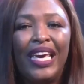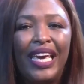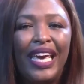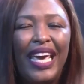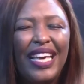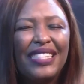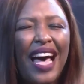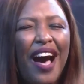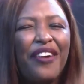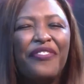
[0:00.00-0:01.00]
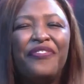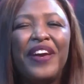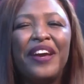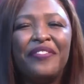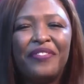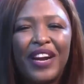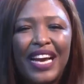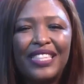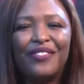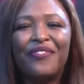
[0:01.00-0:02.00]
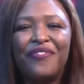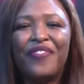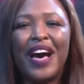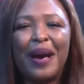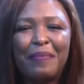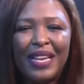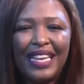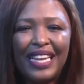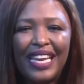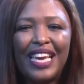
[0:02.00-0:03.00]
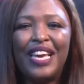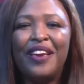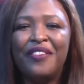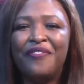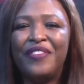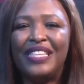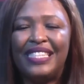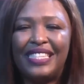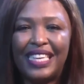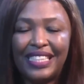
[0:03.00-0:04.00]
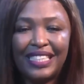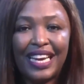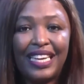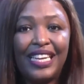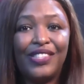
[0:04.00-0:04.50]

He is our favorite family physician.